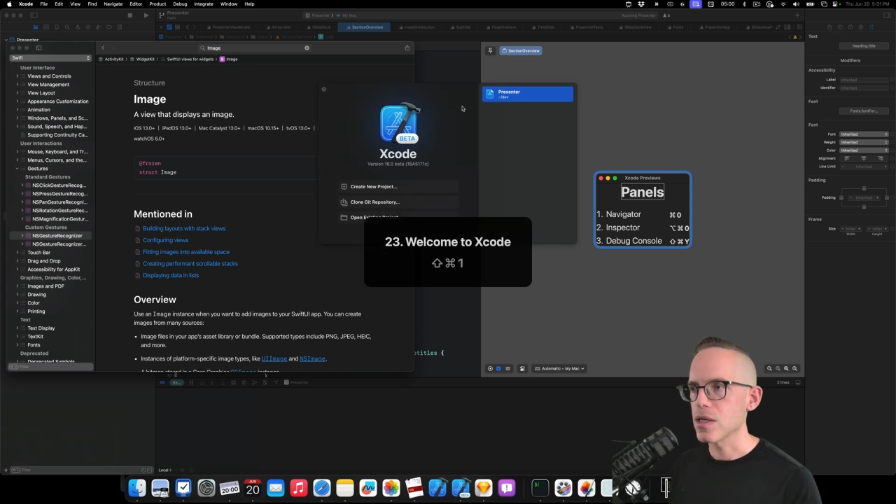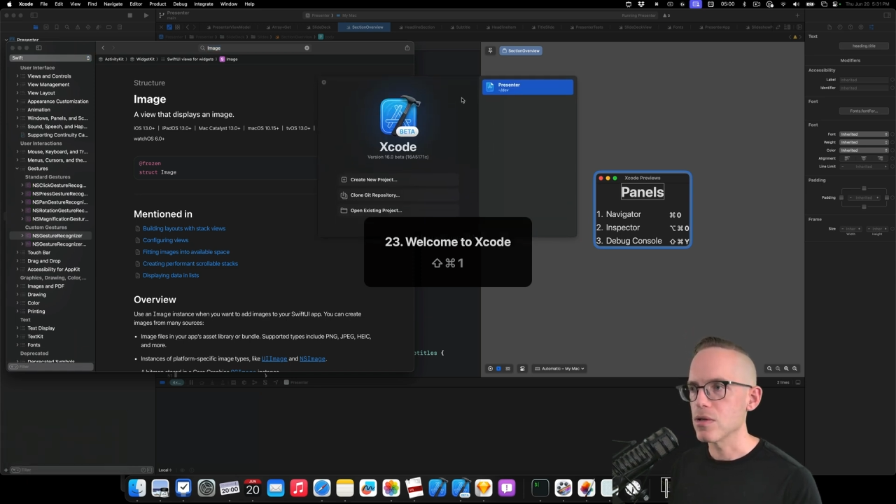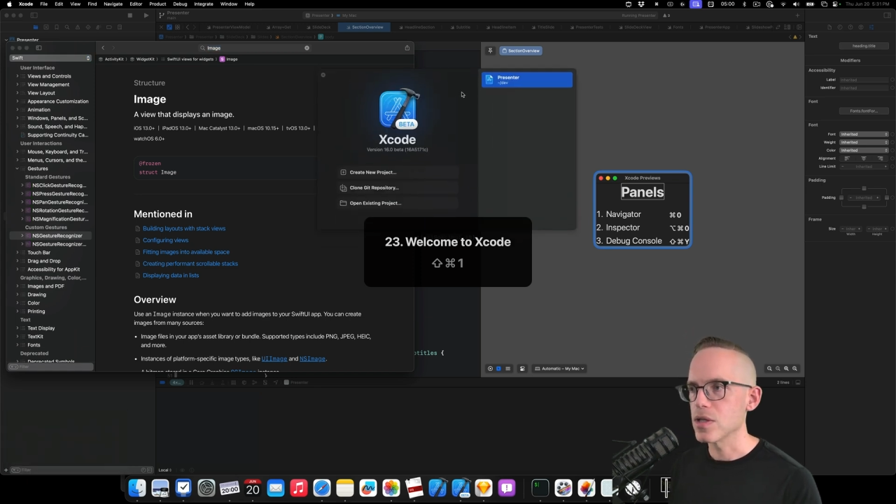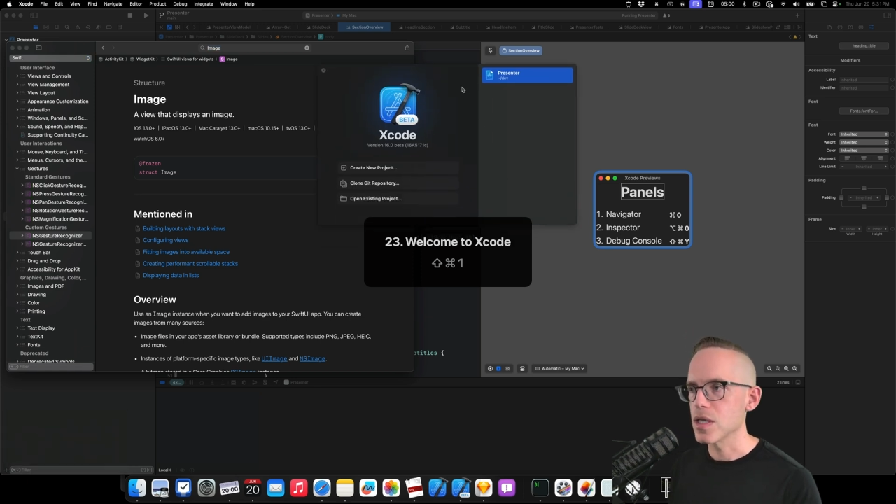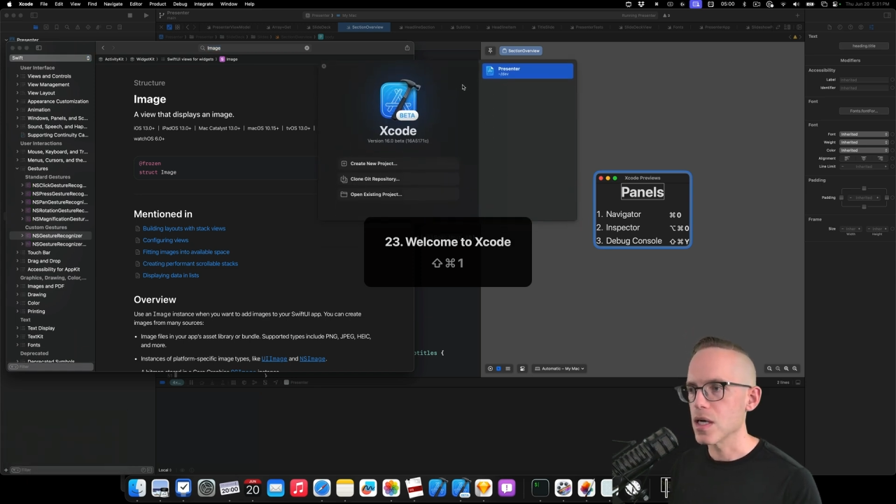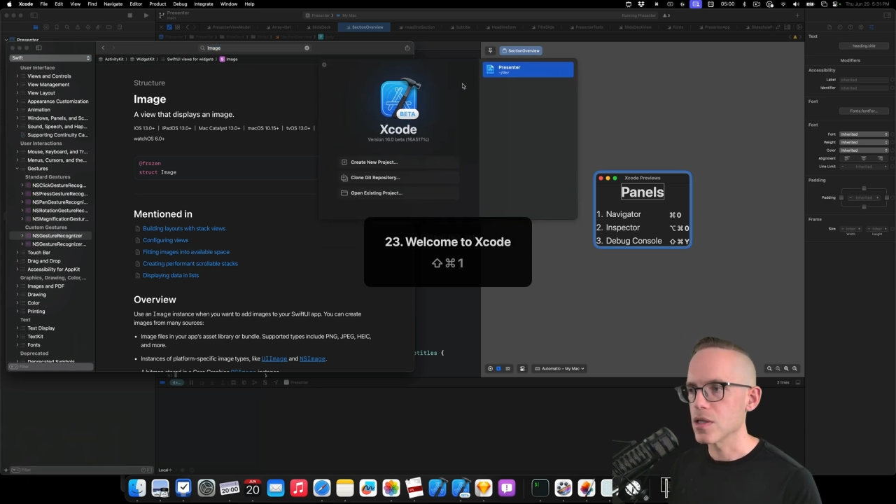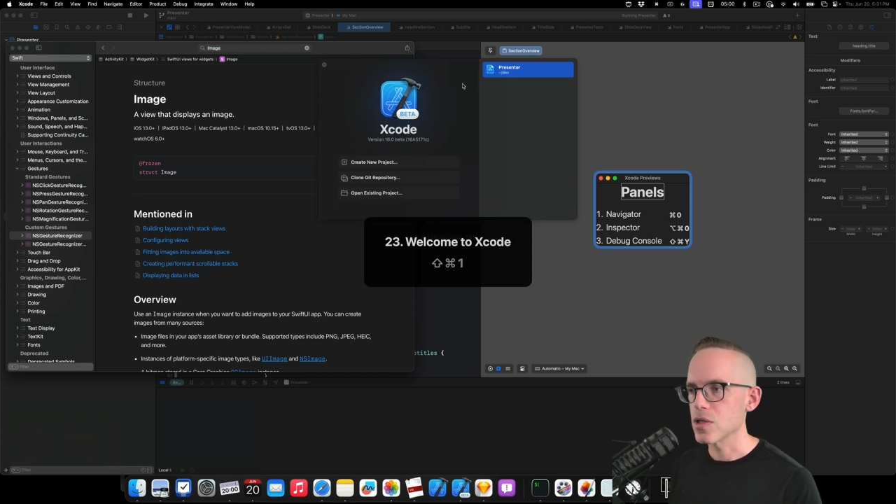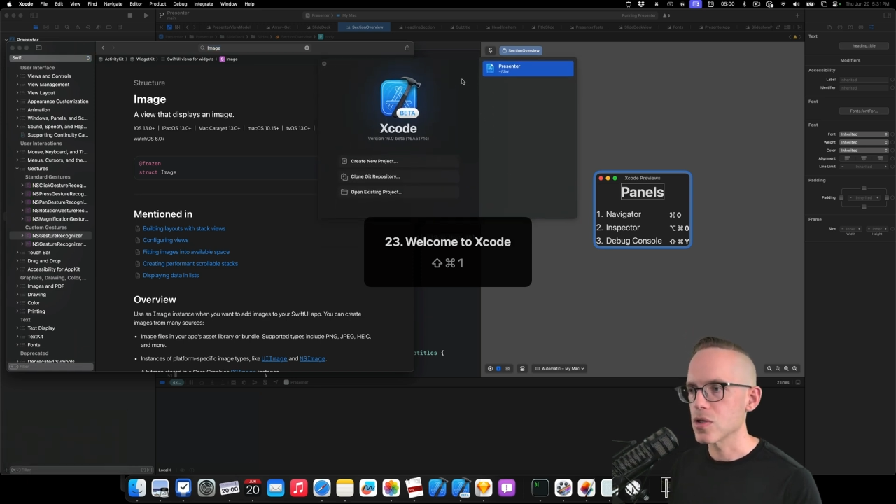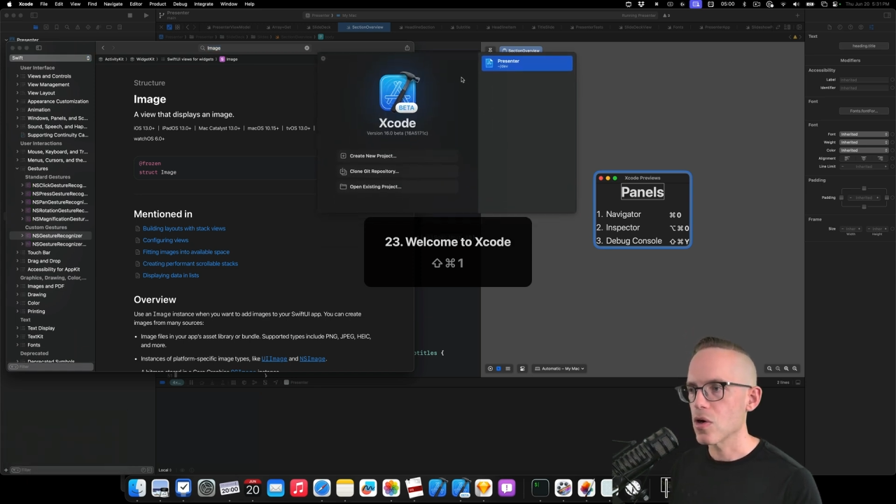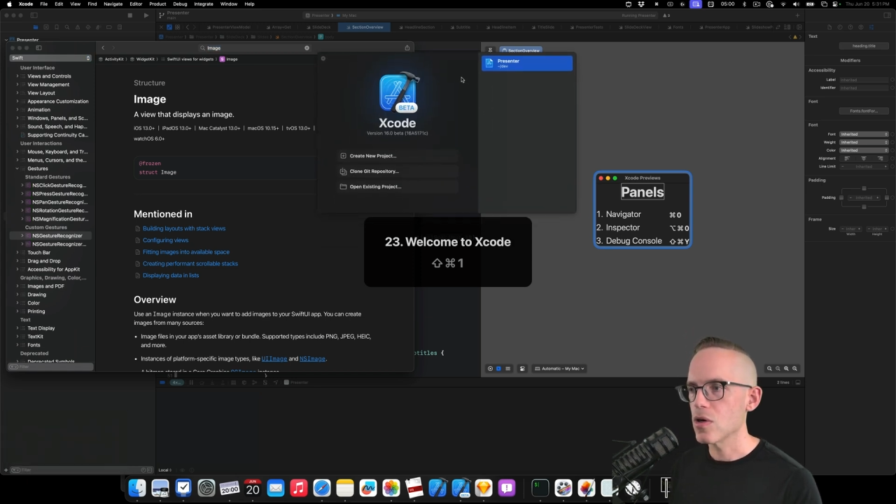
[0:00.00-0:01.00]
that you see on
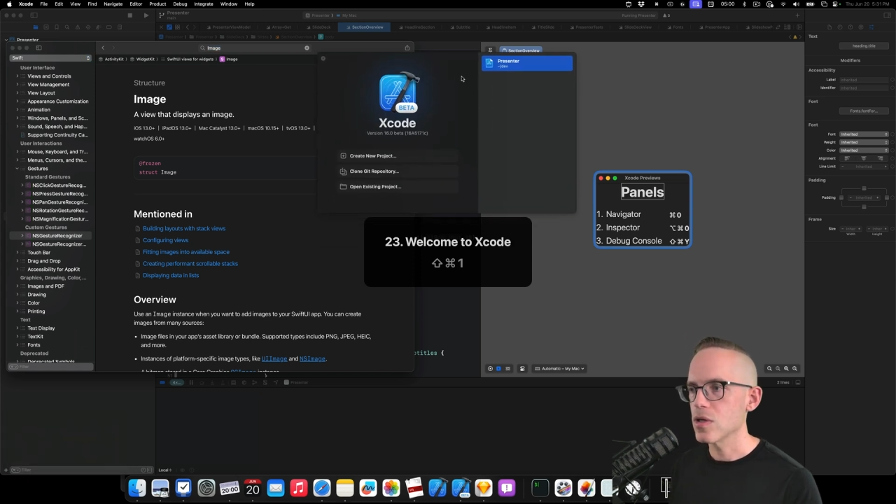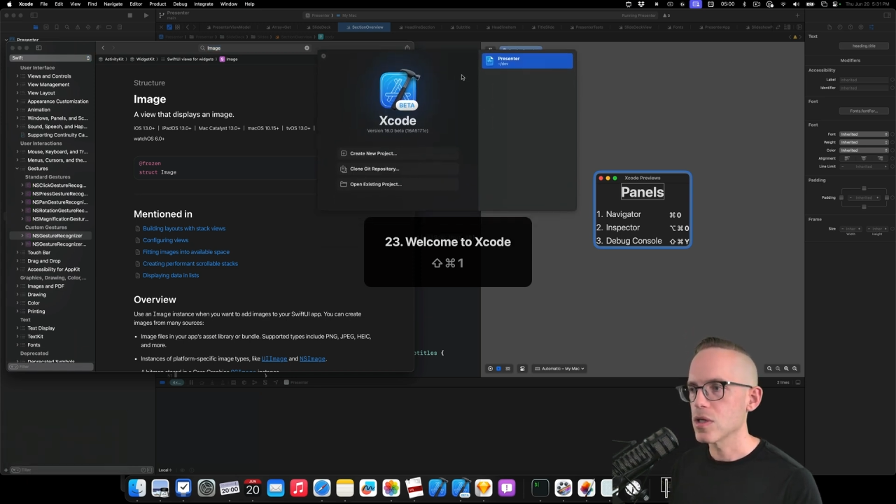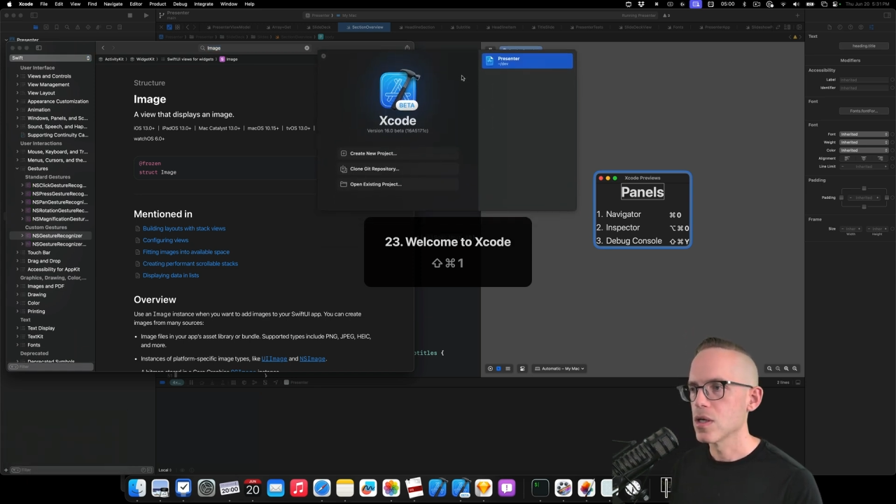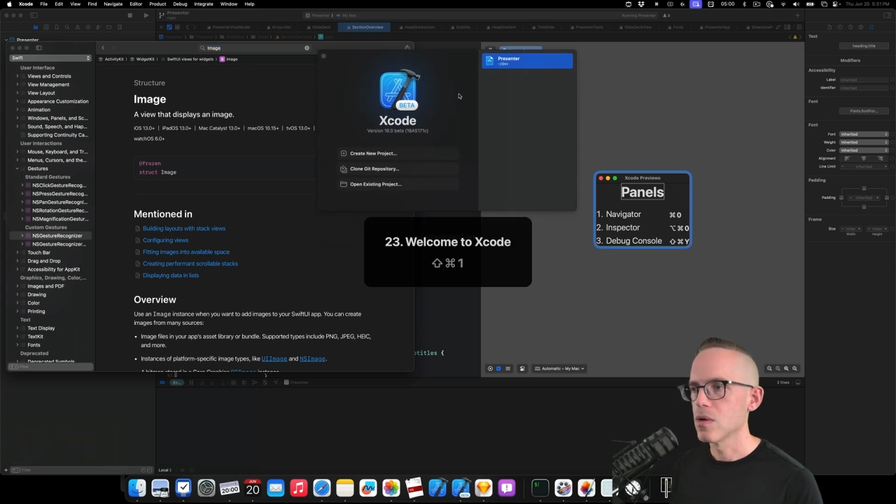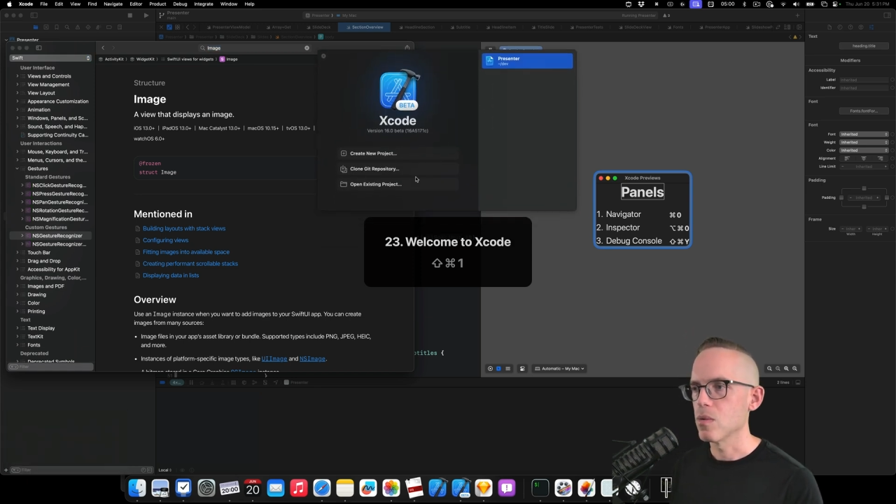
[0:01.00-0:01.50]
Start,